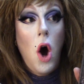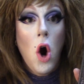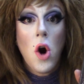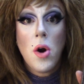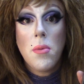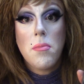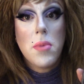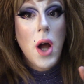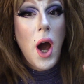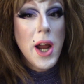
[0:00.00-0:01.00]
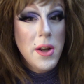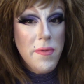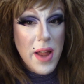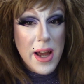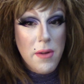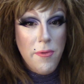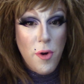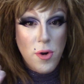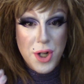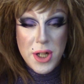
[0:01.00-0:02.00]
are kind of like
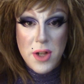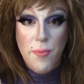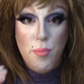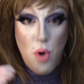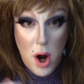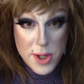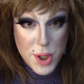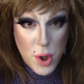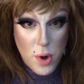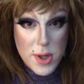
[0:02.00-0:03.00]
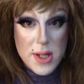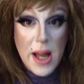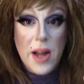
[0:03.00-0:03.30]
versions of bronzers,